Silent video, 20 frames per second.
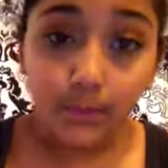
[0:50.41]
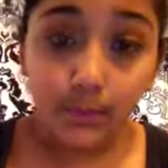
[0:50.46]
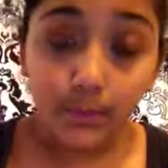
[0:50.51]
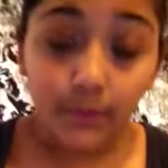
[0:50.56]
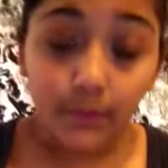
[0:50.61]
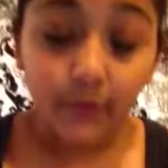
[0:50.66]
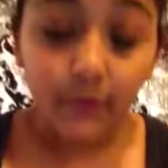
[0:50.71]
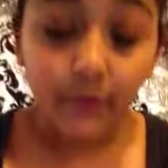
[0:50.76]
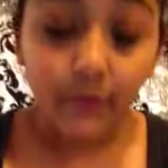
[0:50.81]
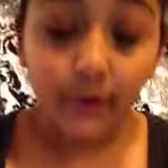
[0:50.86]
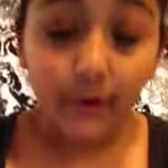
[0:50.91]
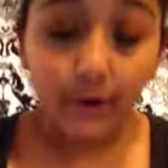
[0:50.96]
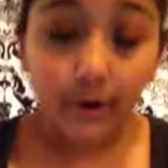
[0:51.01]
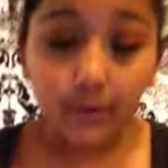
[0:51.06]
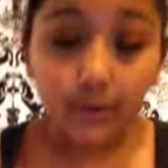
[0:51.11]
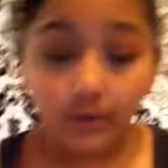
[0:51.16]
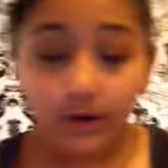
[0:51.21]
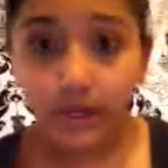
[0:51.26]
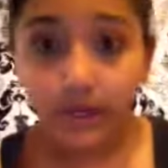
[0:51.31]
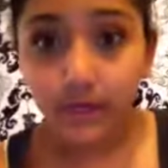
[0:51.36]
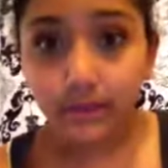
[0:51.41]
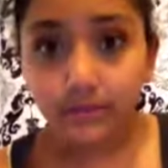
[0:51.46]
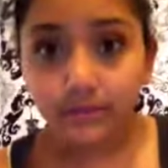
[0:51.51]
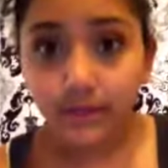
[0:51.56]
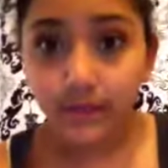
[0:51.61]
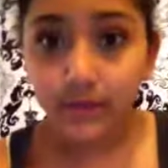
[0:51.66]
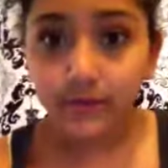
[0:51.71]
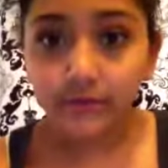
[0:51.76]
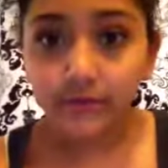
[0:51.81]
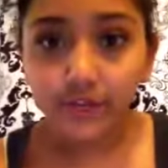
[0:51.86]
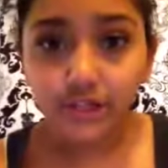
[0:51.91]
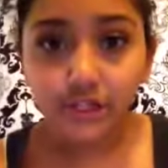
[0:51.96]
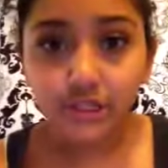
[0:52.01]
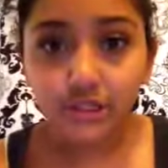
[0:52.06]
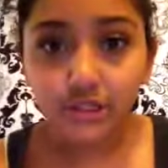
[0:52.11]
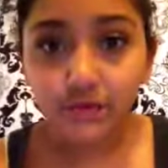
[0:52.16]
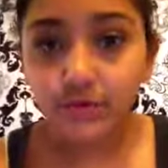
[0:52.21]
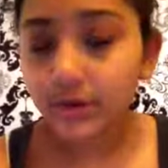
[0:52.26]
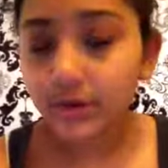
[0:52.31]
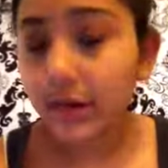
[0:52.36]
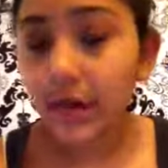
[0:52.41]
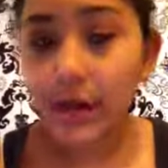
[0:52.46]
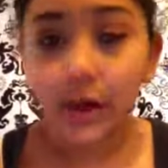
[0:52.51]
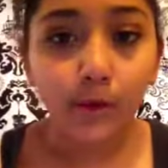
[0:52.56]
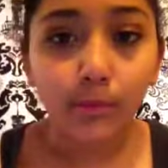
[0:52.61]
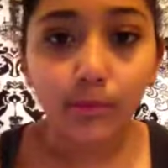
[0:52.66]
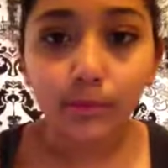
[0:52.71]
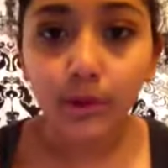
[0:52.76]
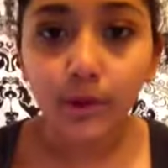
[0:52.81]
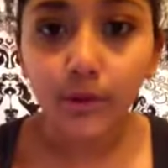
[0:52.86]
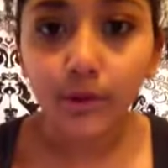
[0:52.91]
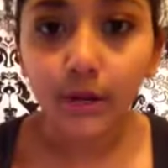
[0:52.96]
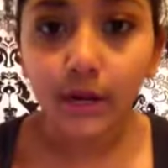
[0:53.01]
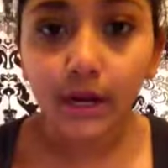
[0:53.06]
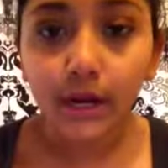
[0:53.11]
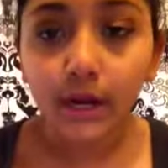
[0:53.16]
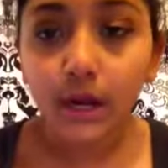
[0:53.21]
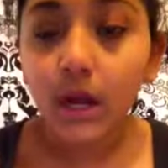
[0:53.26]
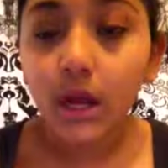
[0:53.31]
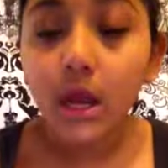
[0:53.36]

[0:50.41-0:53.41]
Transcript: Before, when I like finish this one, I upload it